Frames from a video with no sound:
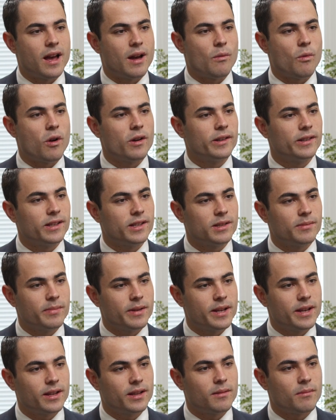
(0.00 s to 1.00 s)
I wanted to
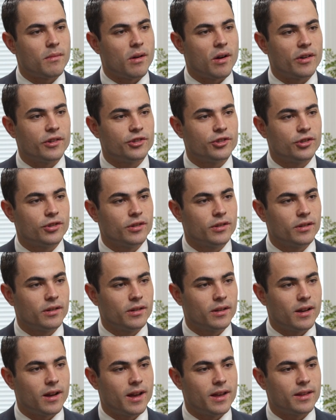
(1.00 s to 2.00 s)
speak at the march.
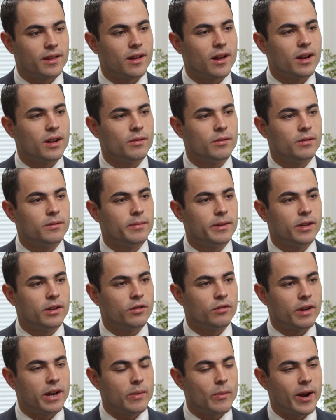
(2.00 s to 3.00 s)
I thought it would be a
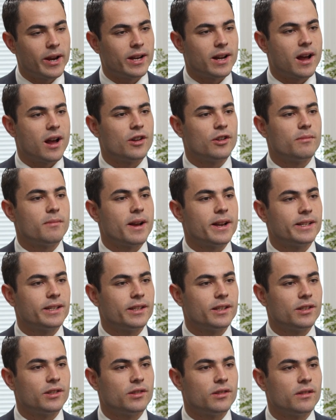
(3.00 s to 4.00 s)
great way to honor my
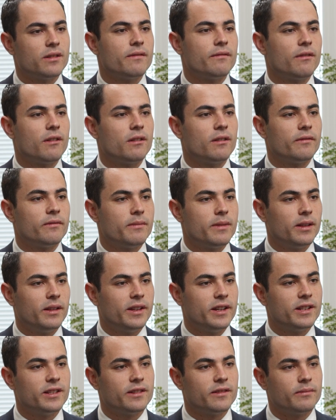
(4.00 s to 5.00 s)
sister in front of
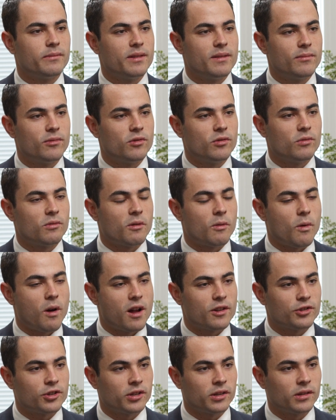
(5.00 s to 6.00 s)
millions of people who were
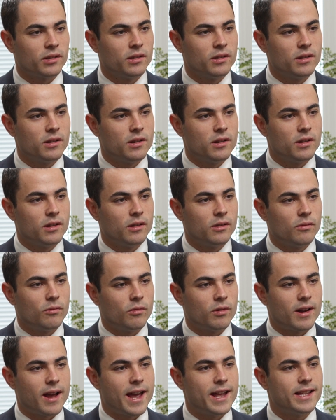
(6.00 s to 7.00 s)
watching.
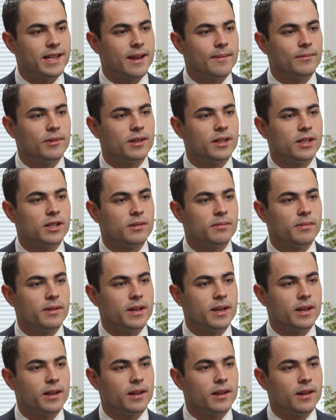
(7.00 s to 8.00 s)
When I attempted to
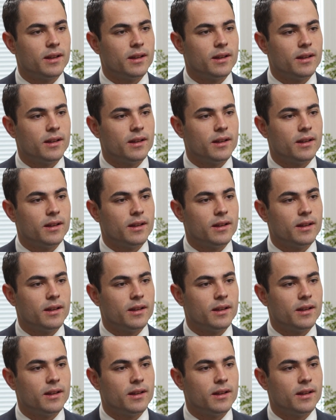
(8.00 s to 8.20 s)
speak,